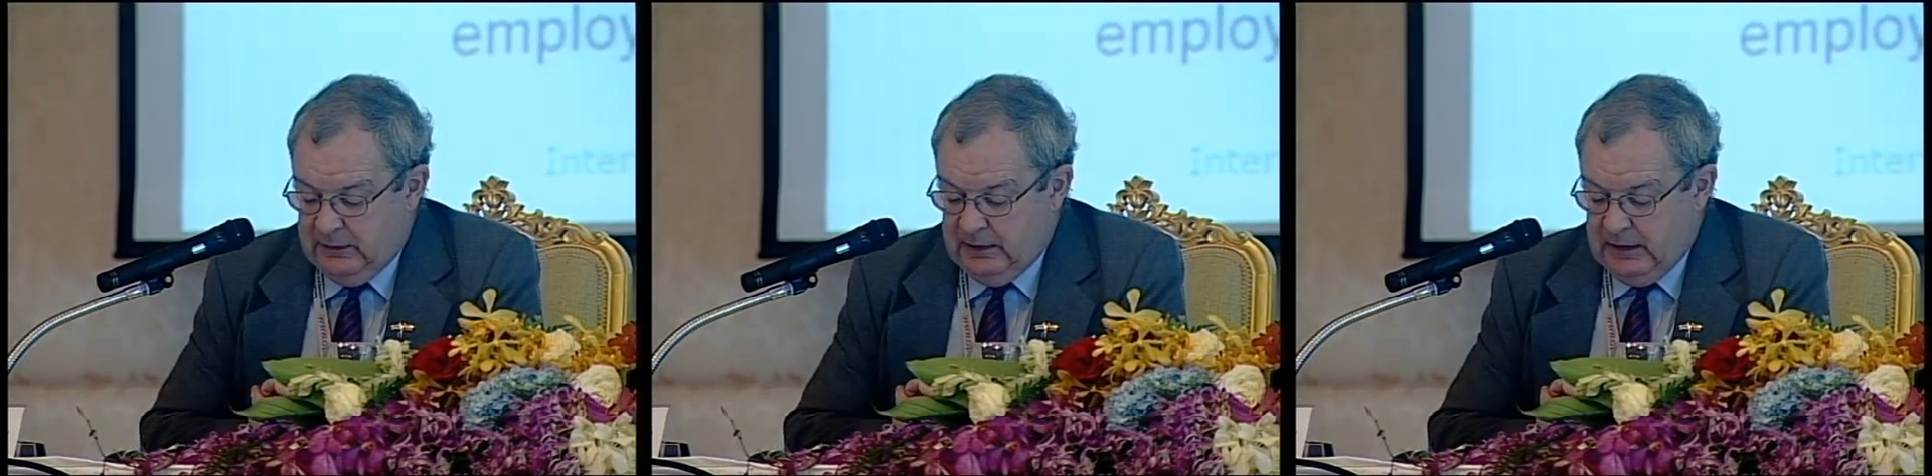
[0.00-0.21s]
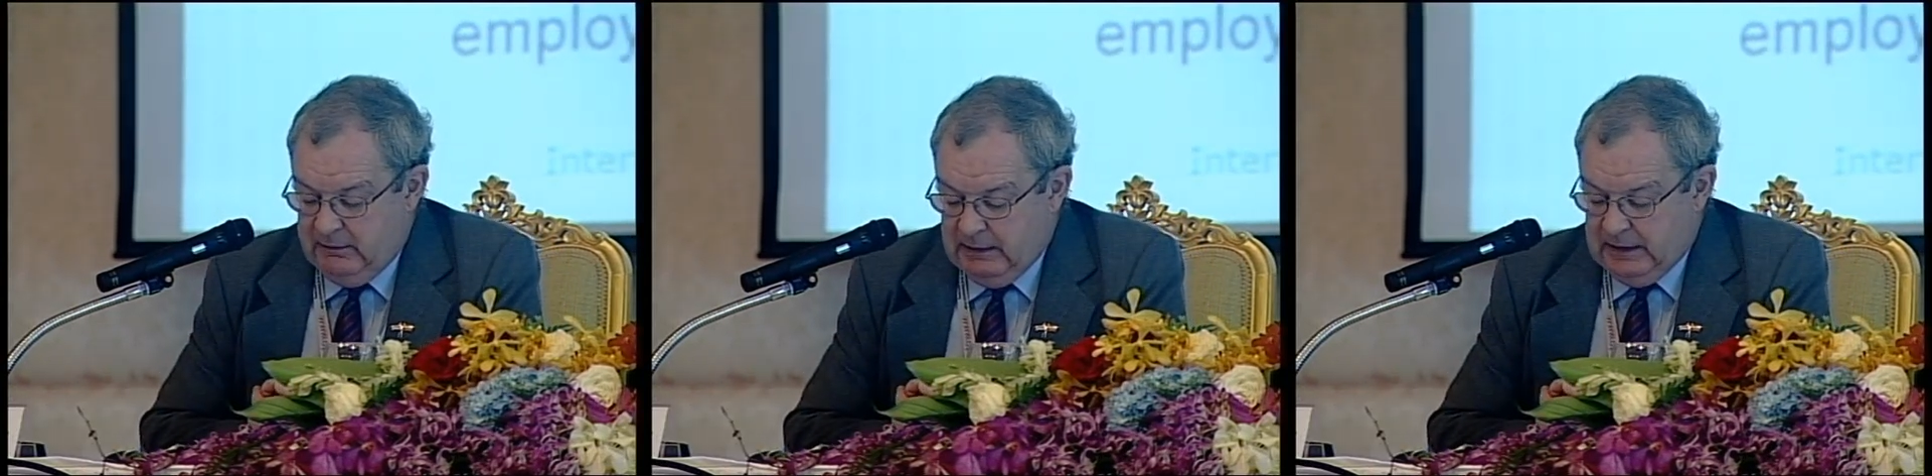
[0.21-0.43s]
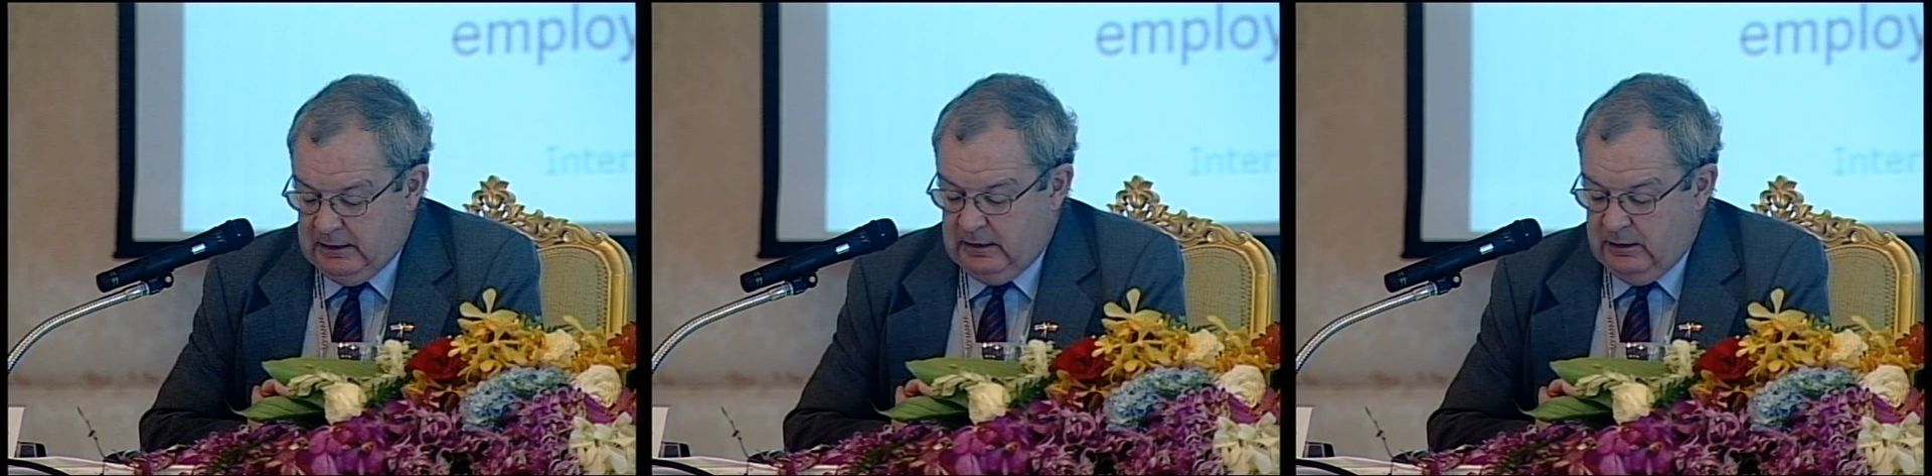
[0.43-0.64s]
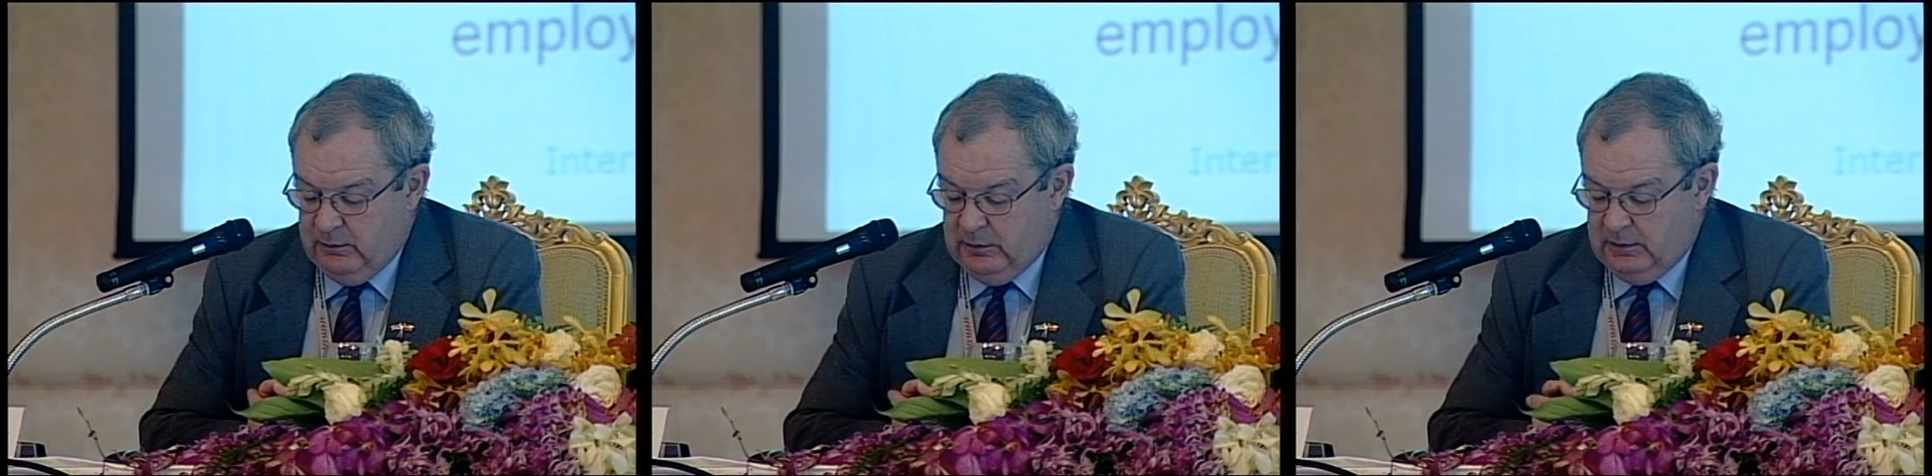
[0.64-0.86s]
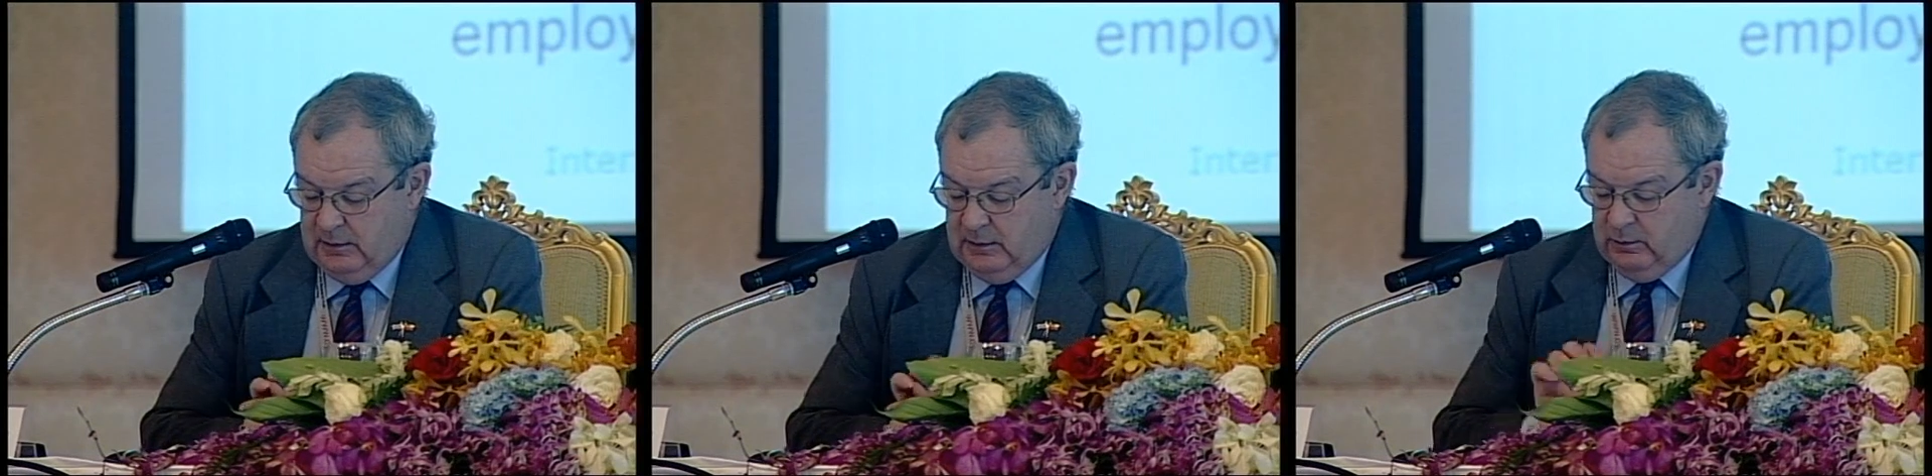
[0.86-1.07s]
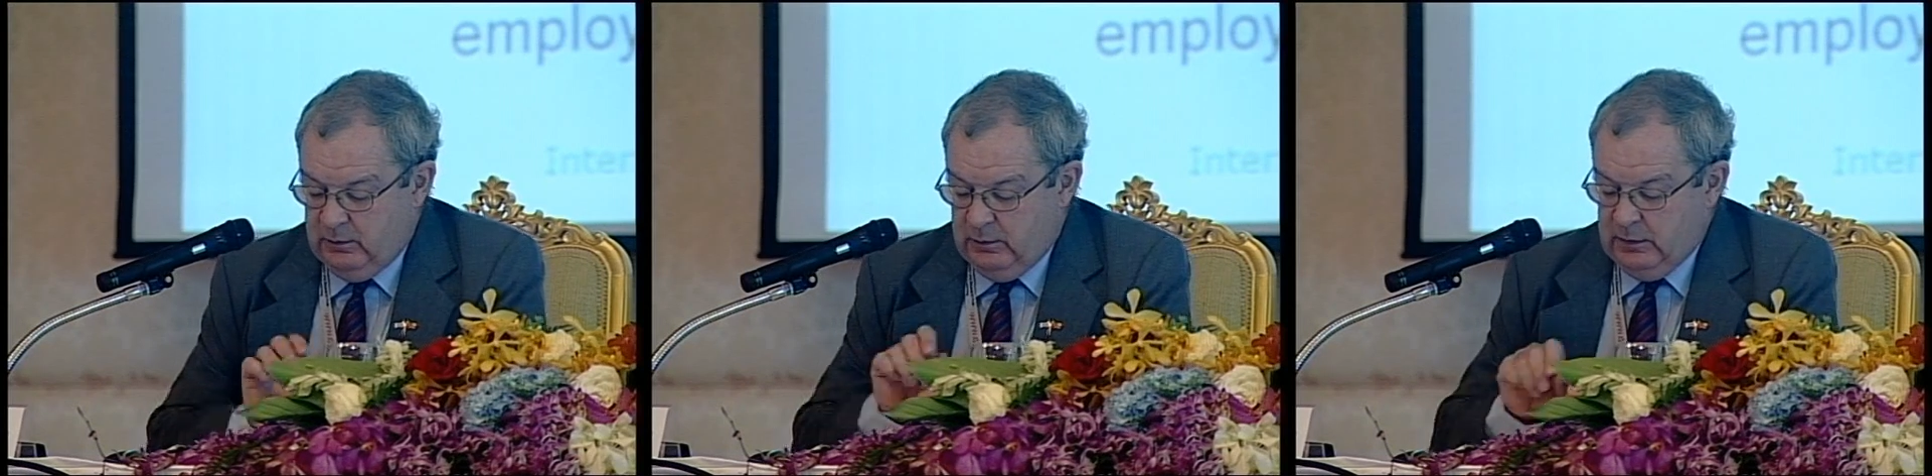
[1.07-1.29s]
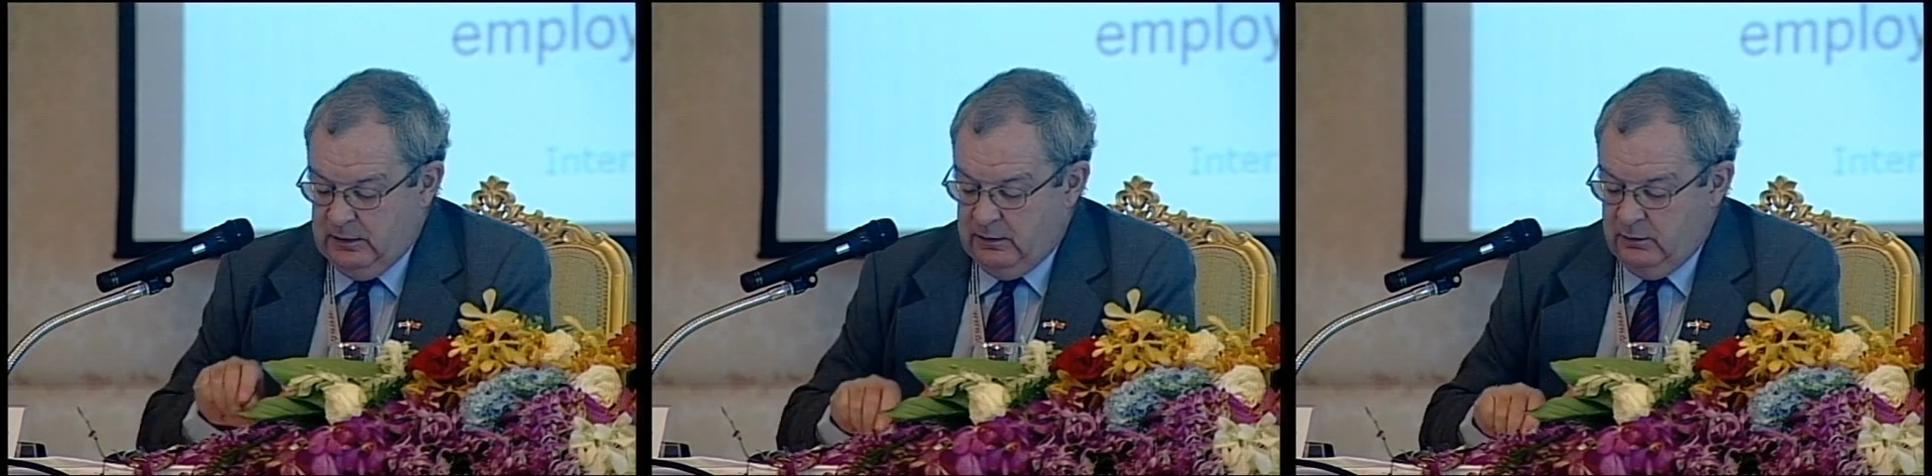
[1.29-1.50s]
directly with
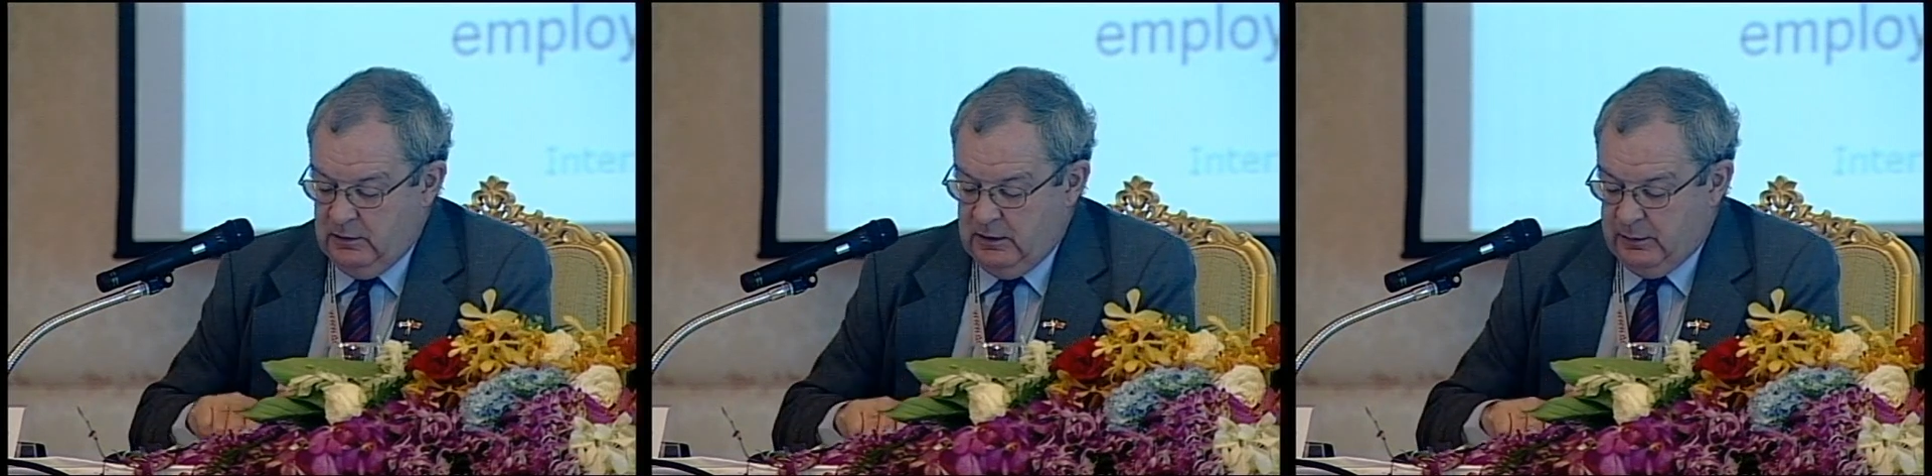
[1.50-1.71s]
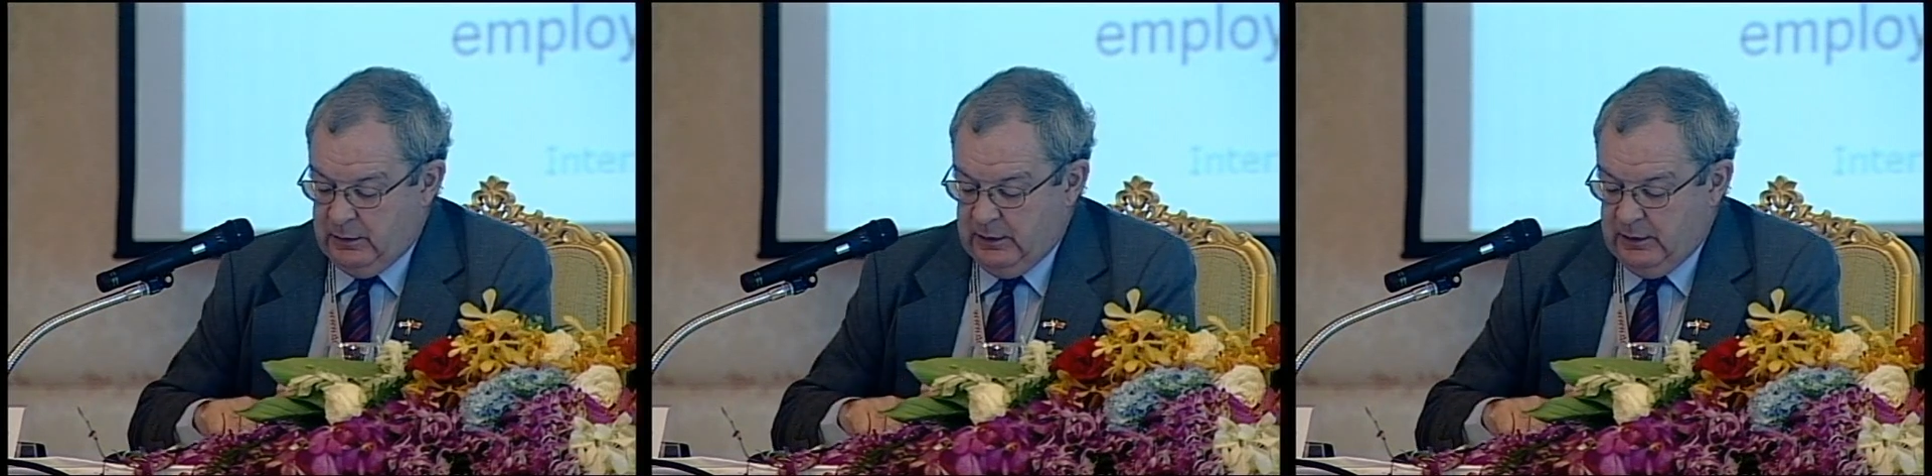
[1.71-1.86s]
the work